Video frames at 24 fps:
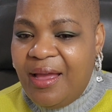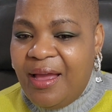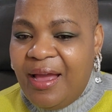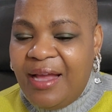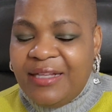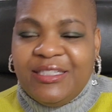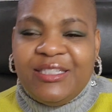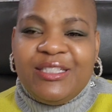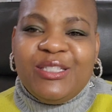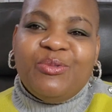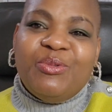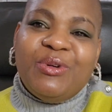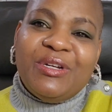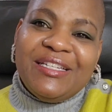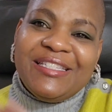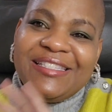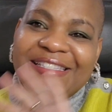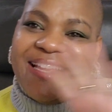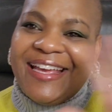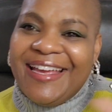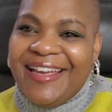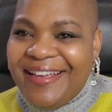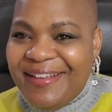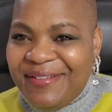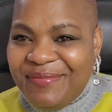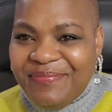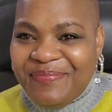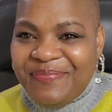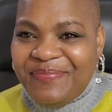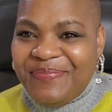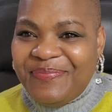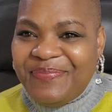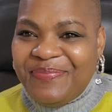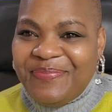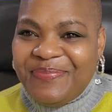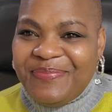I just want to say
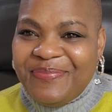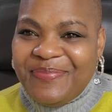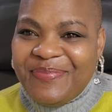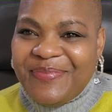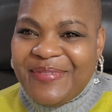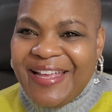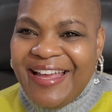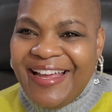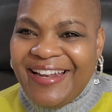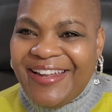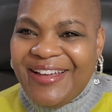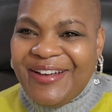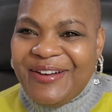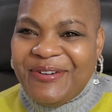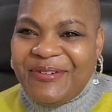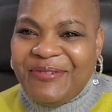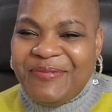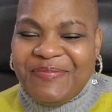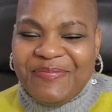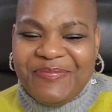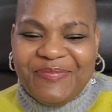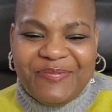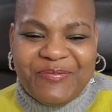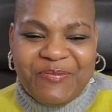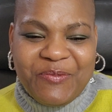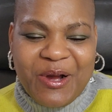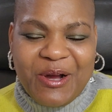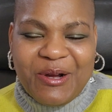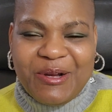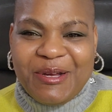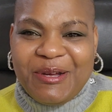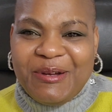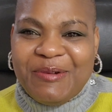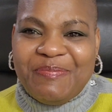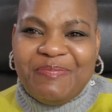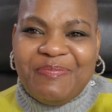hello,
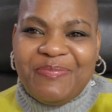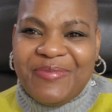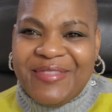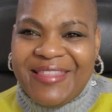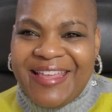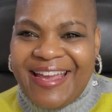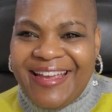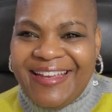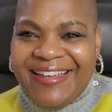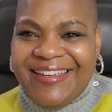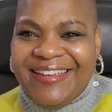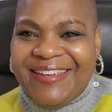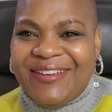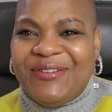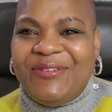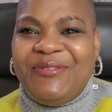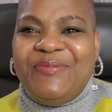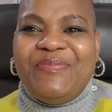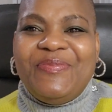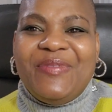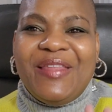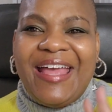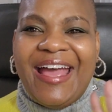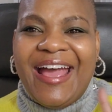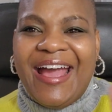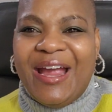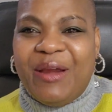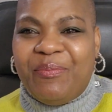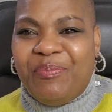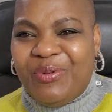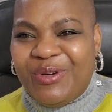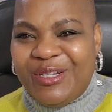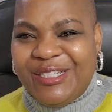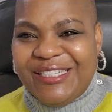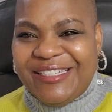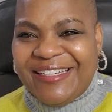welcome, thank you. I
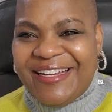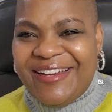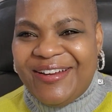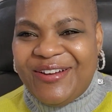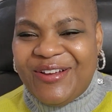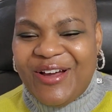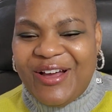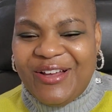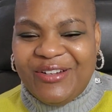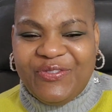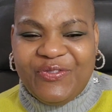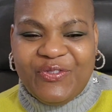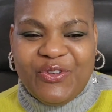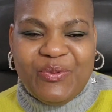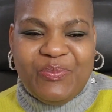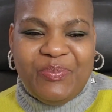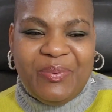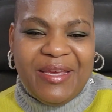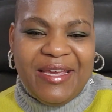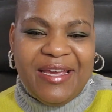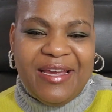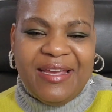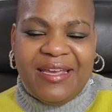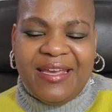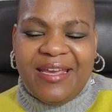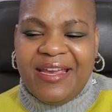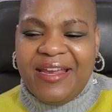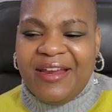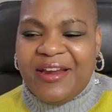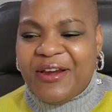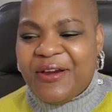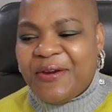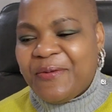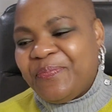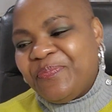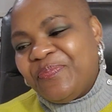appreciate all of you being
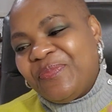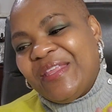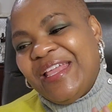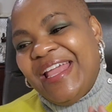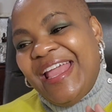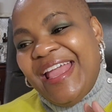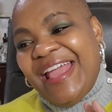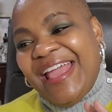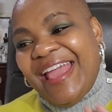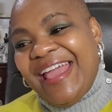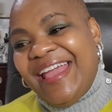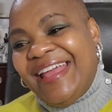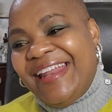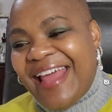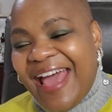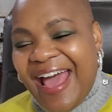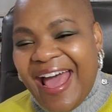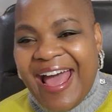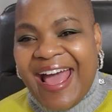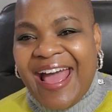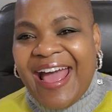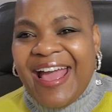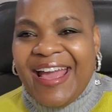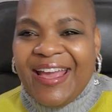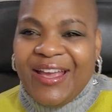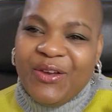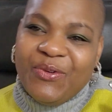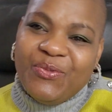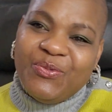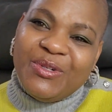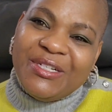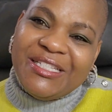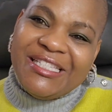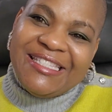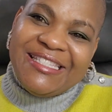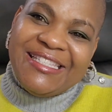here, and I
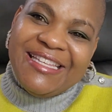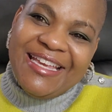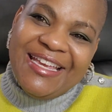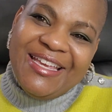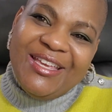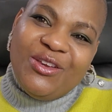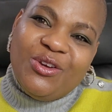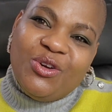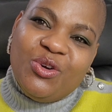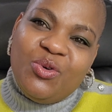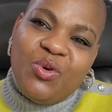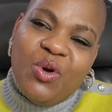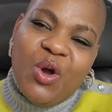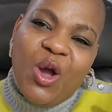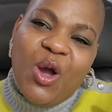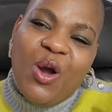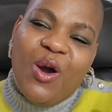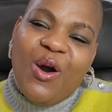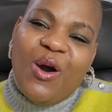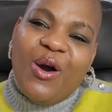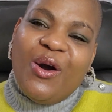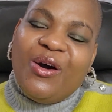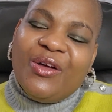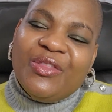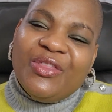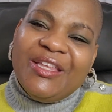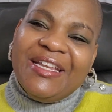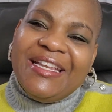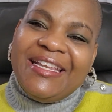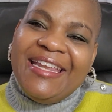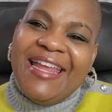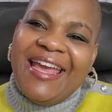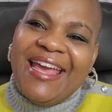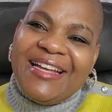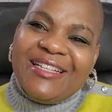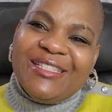will see you on the
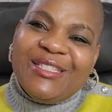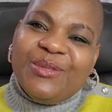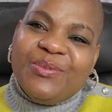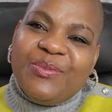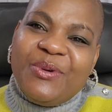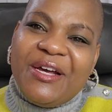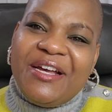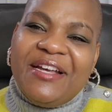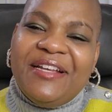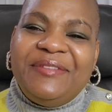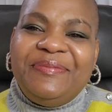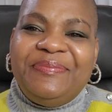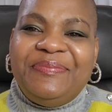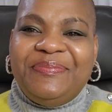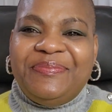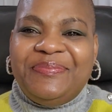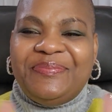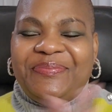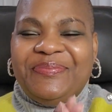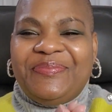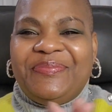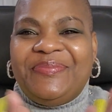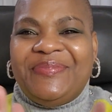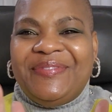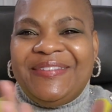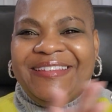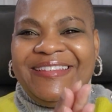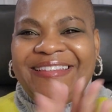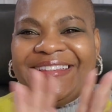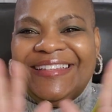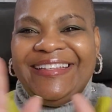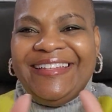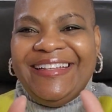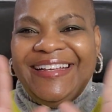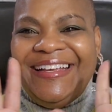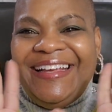next one.
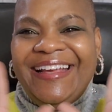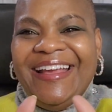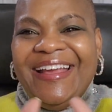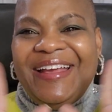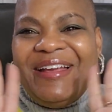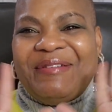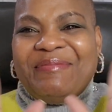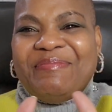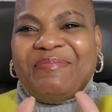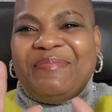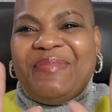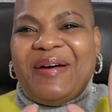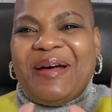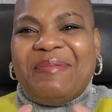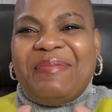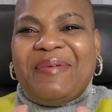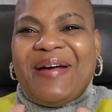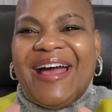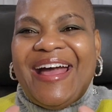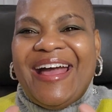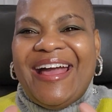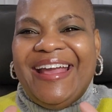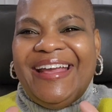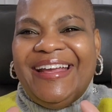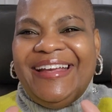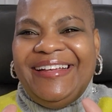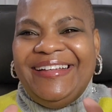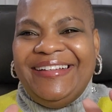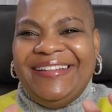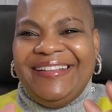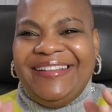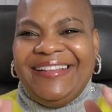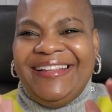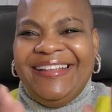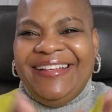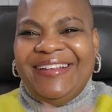Bye-bye.
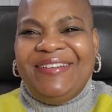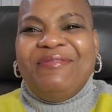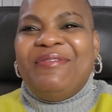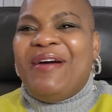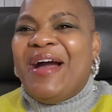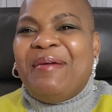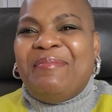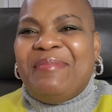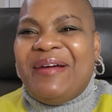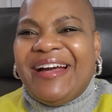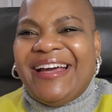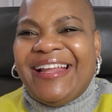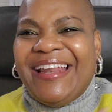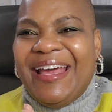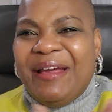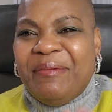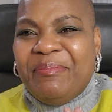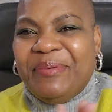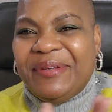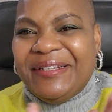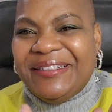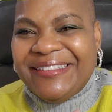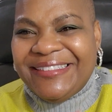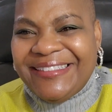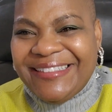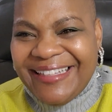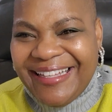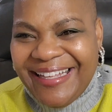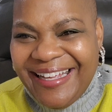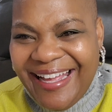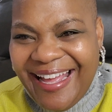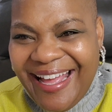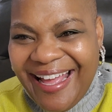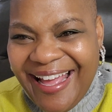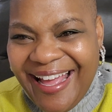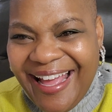Why am I clapping?
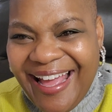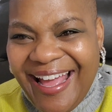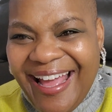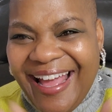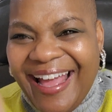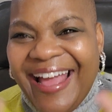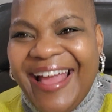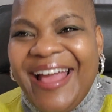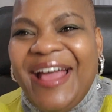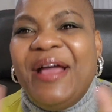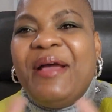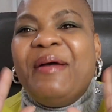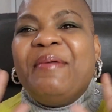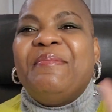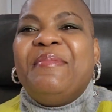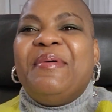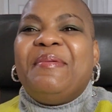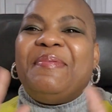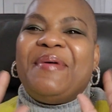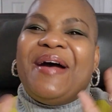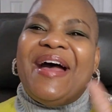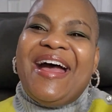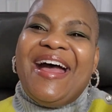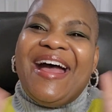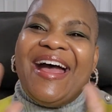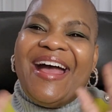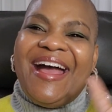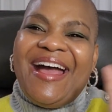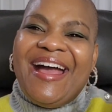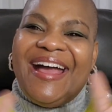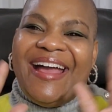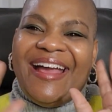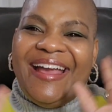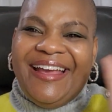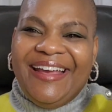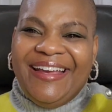
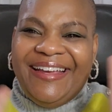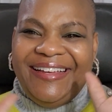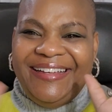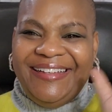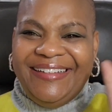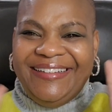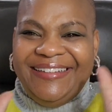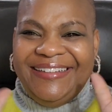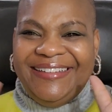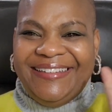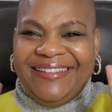Bye-bye.